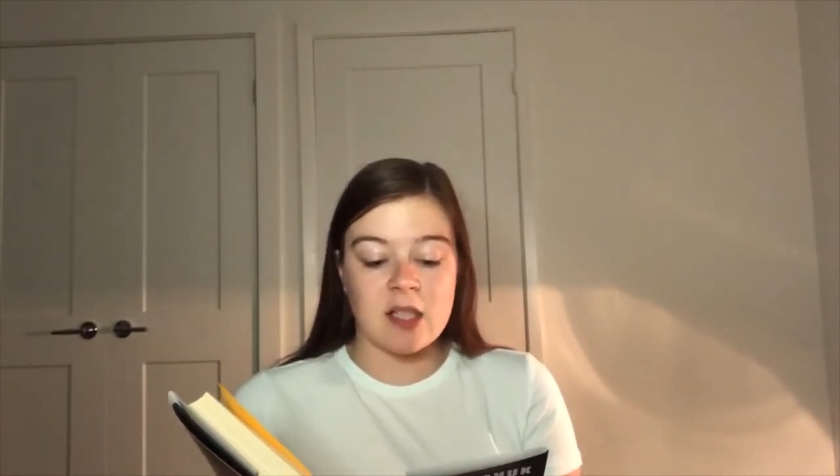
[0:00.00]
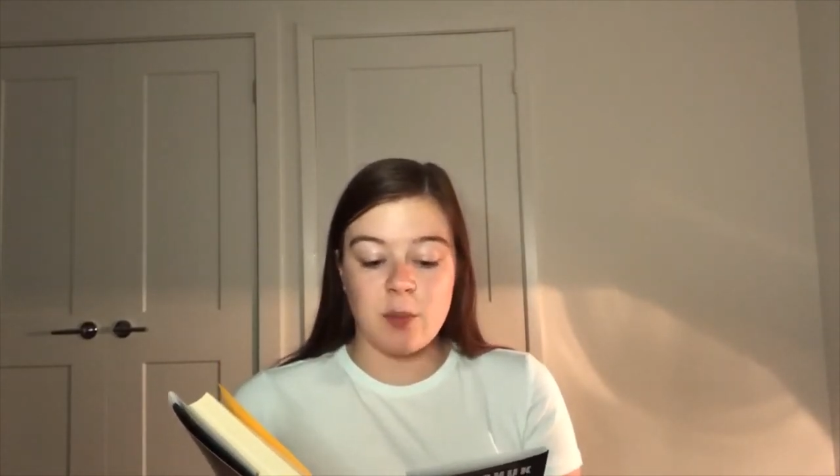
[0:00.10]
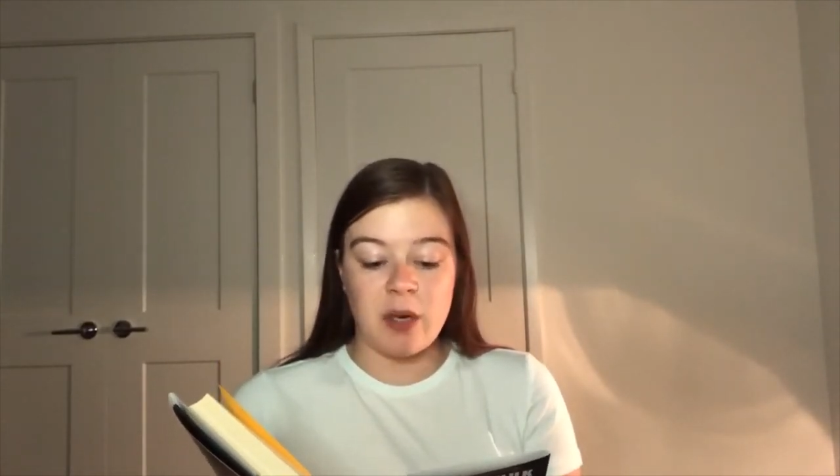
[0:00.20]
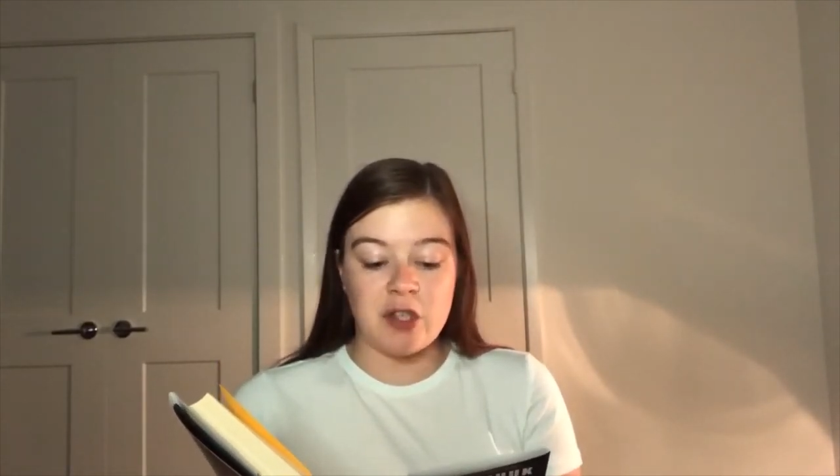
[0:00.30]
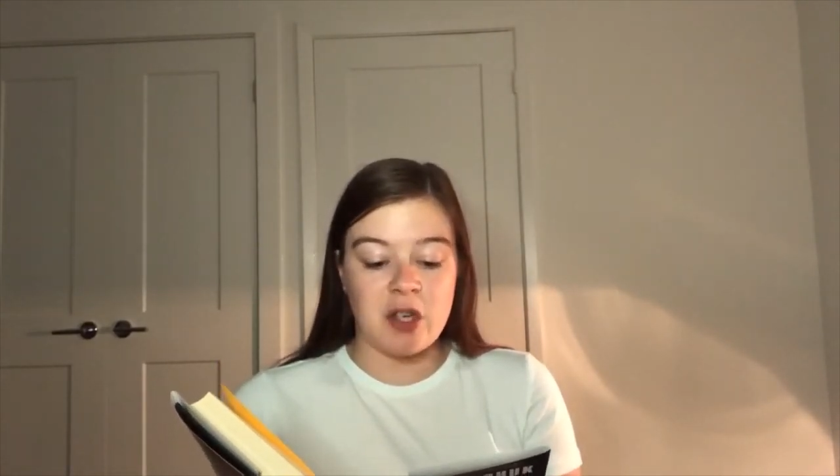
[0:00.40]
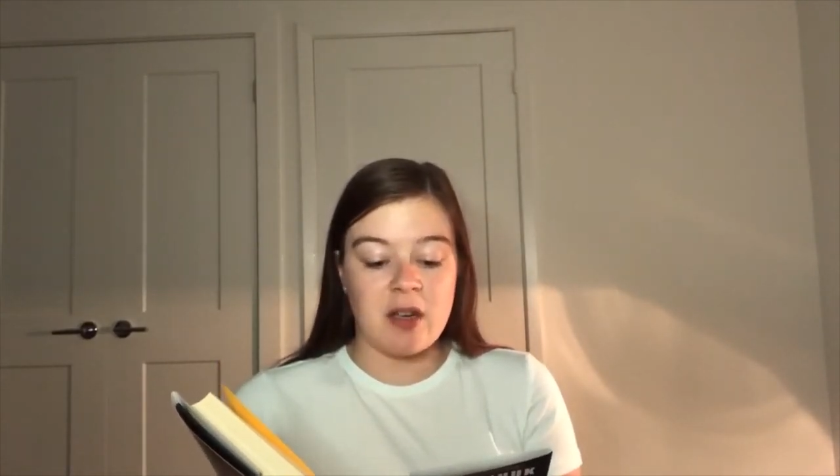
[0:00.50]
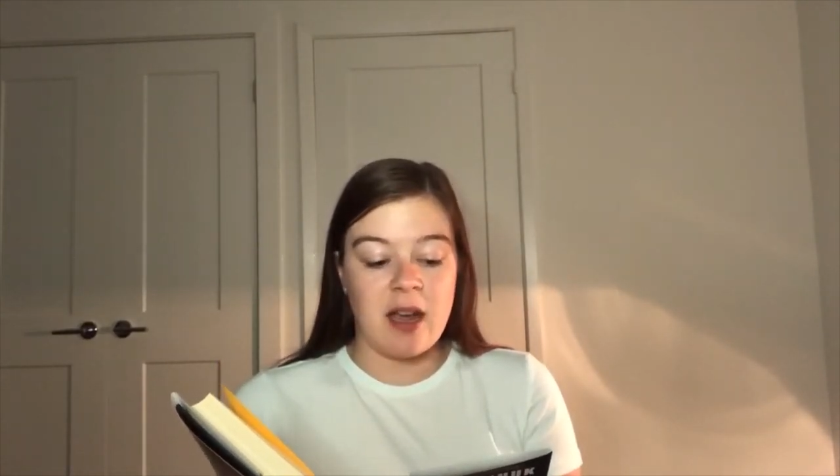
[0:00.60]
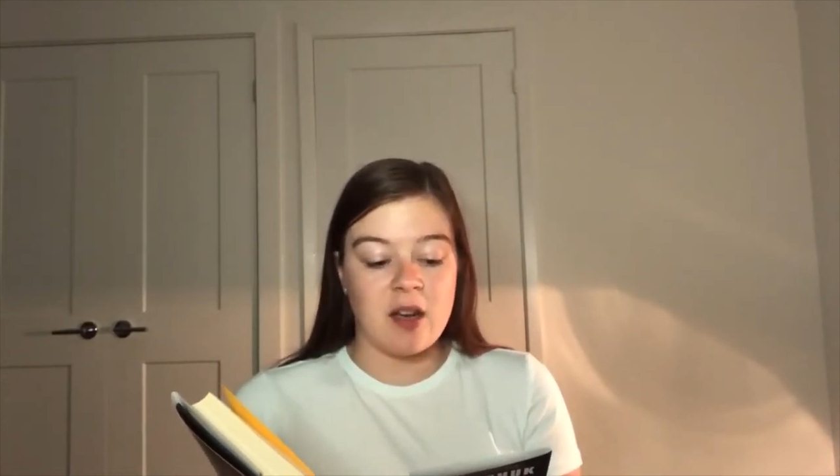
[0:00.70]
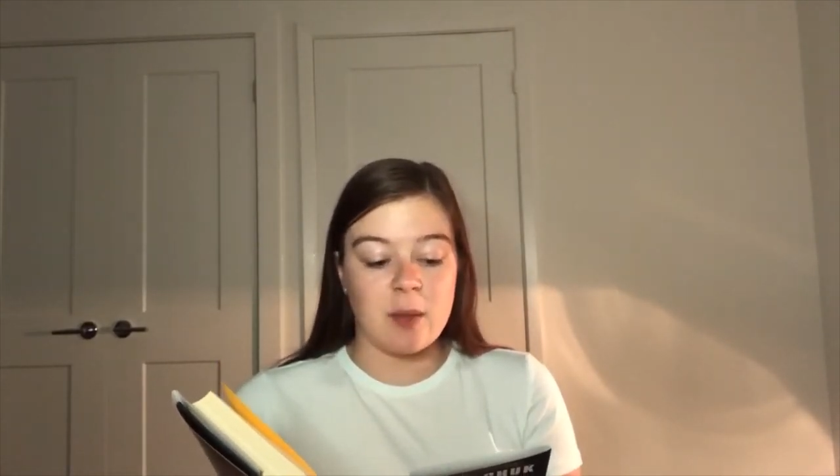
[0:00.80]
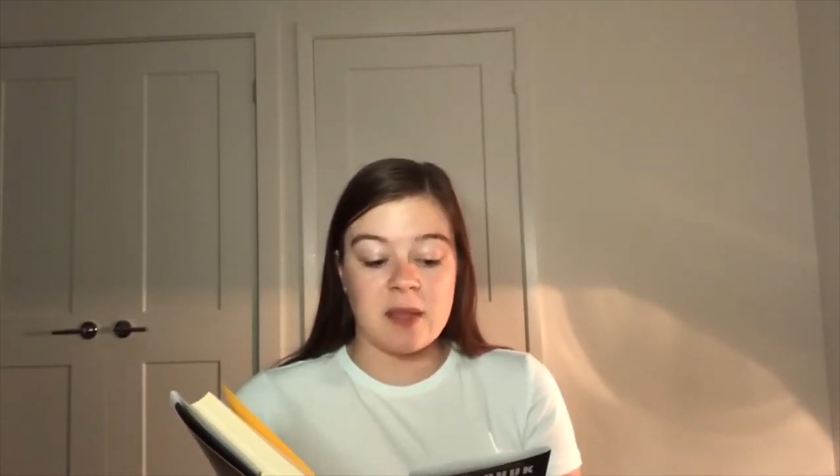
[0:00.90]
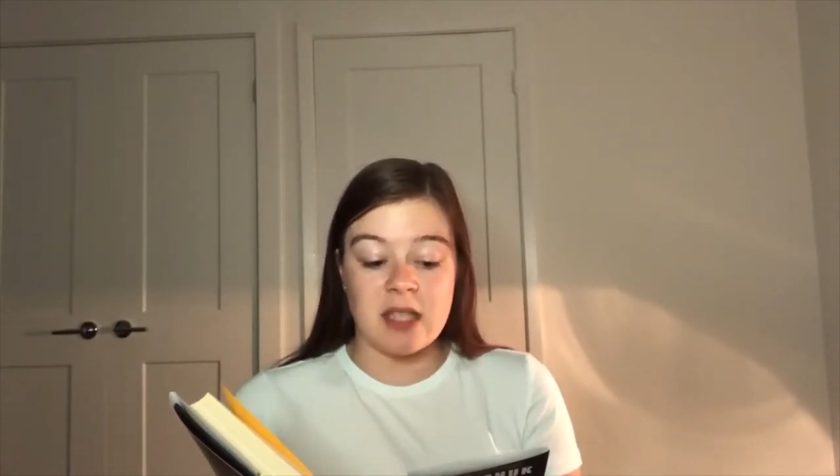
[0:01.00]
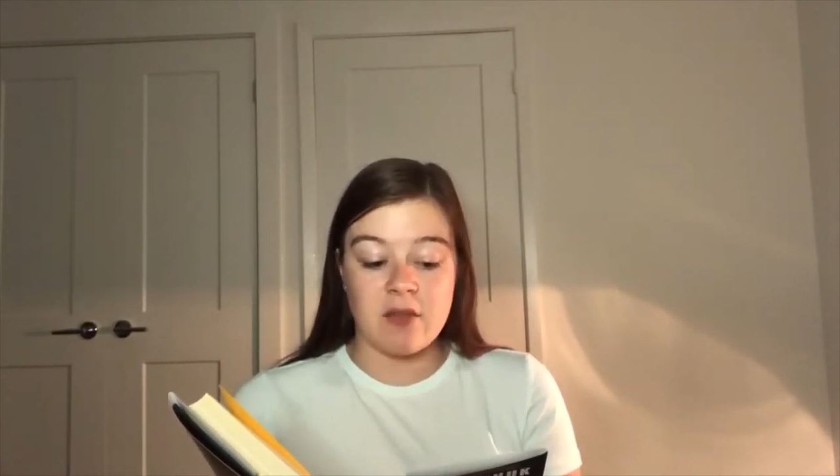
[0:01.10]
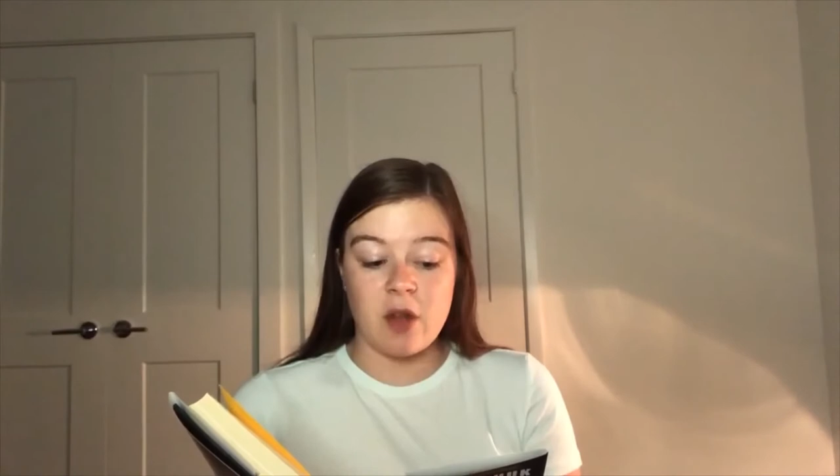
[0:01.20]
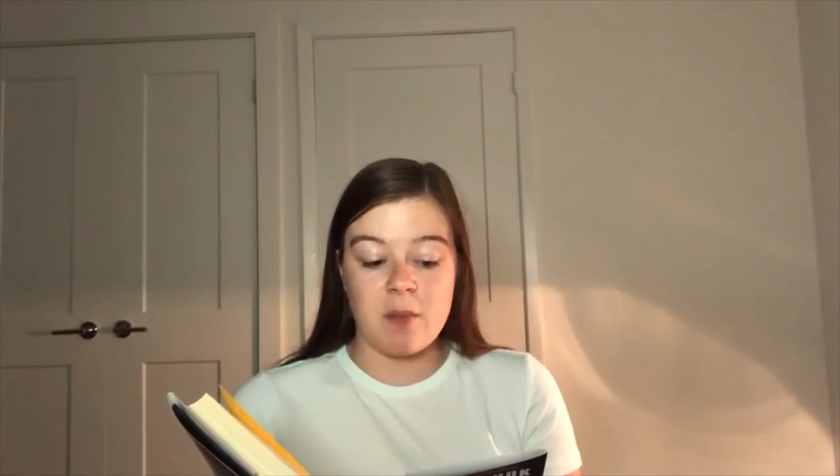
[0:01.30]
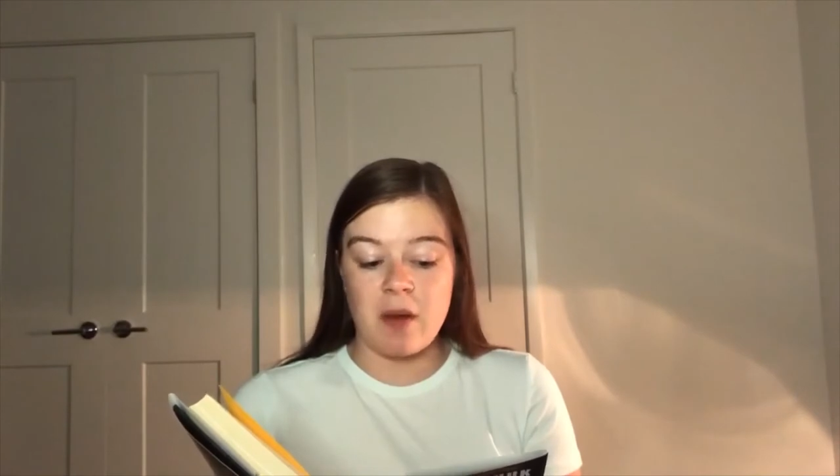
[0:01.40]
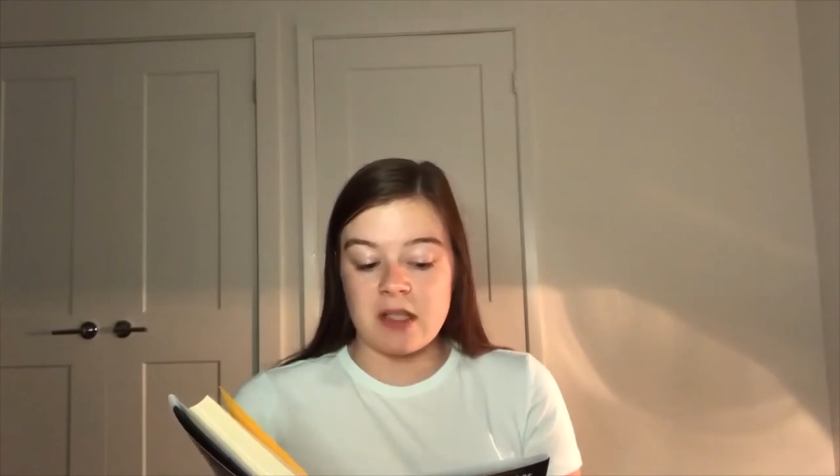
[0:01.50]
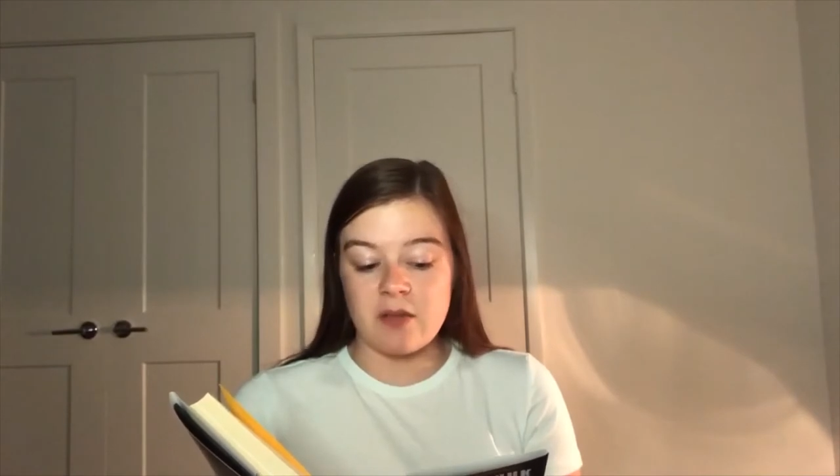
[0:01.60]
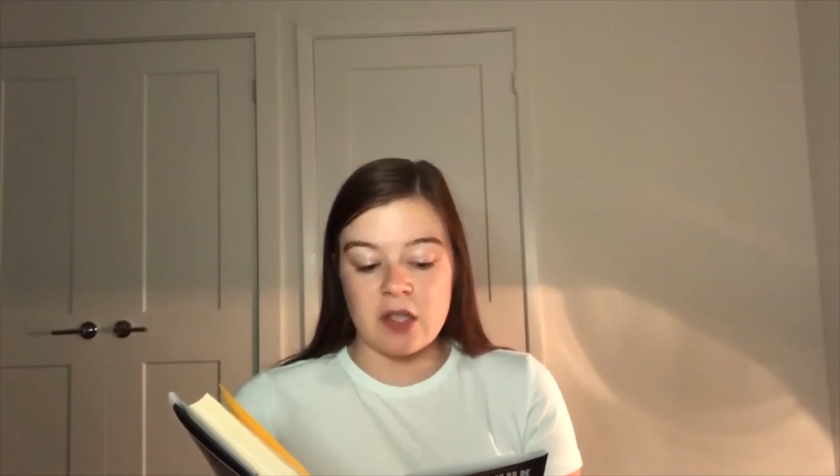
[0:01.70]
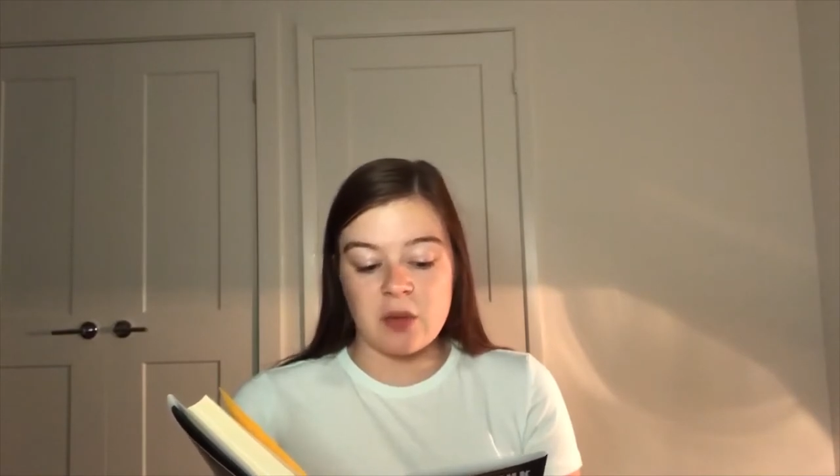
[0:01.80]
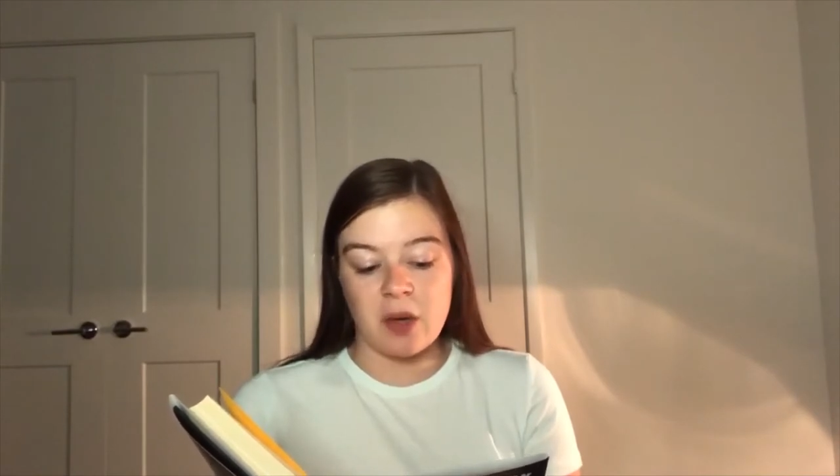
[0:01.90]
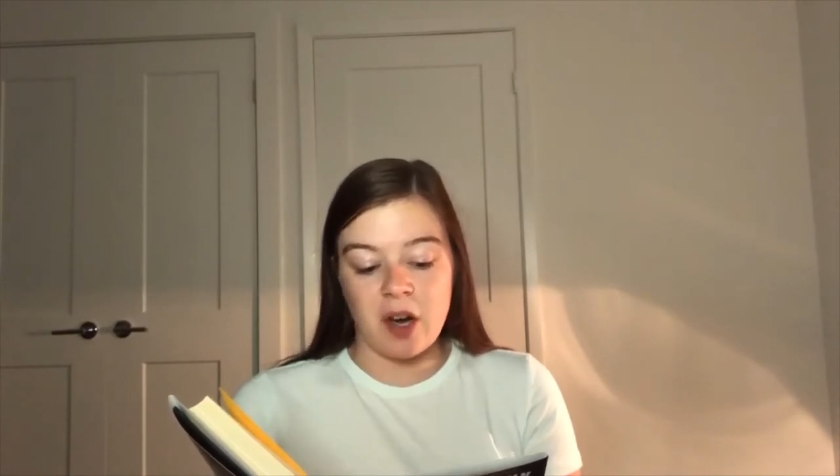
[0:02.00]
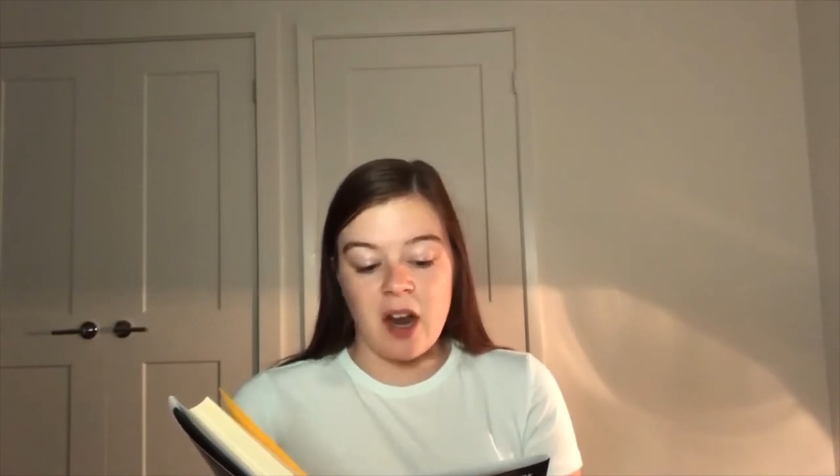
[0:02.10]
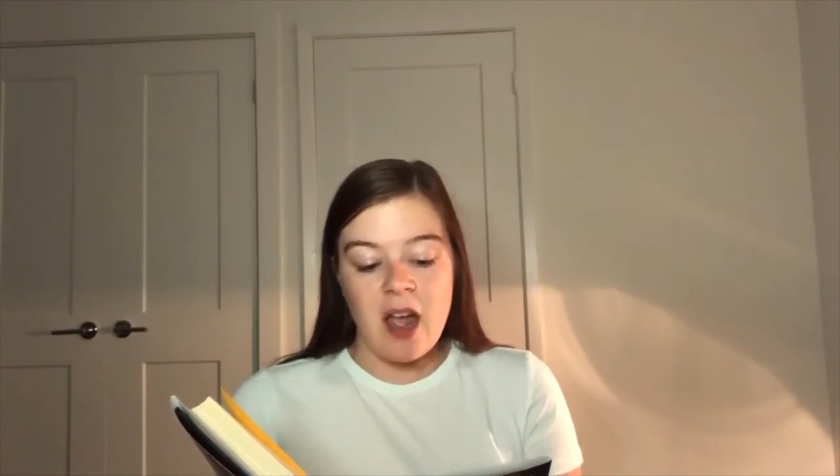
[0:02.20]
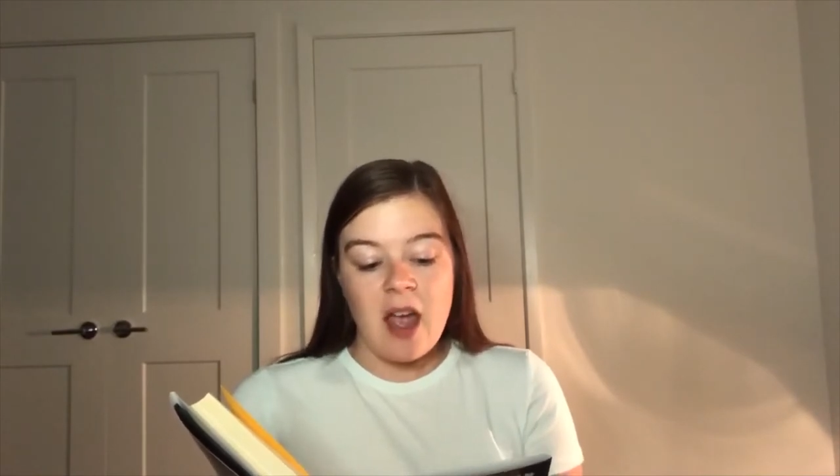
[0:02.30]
depression, and obsessive compulsive disorder,